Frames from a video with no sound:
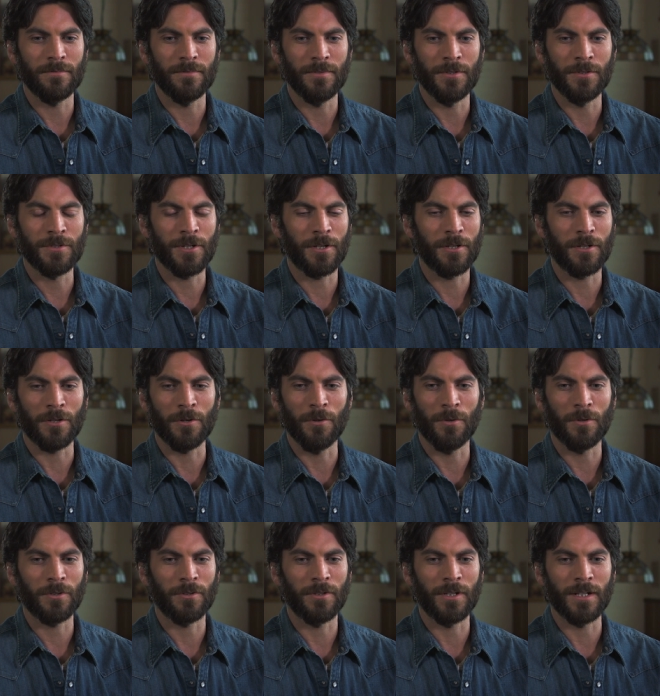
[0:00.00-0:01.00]
you turn a
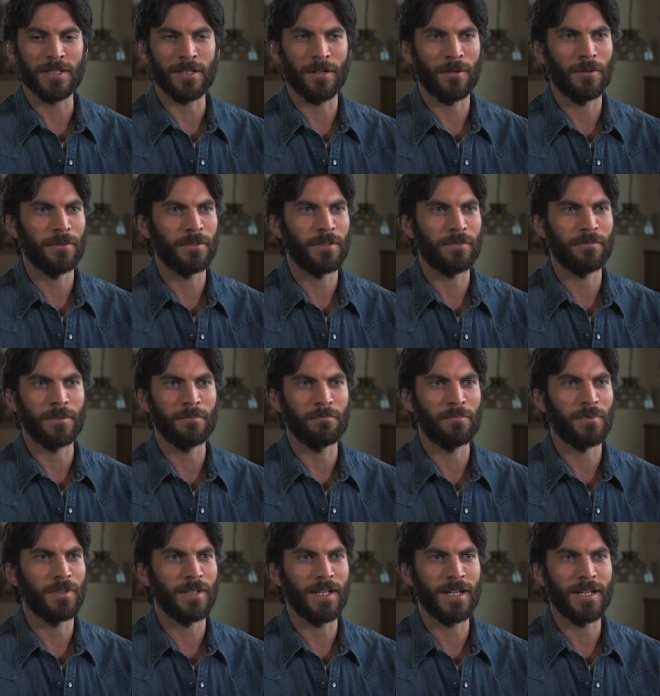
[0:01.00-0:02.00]
corner and it's a whole different
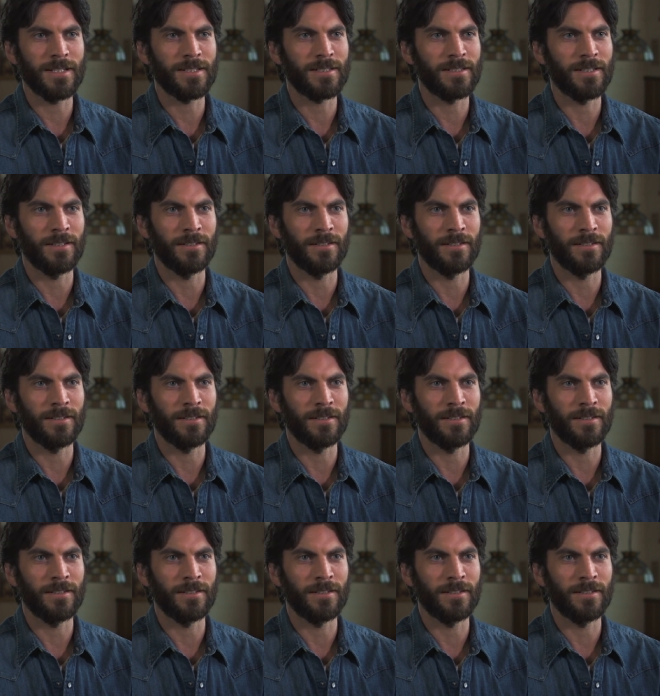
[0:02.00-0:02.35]
place,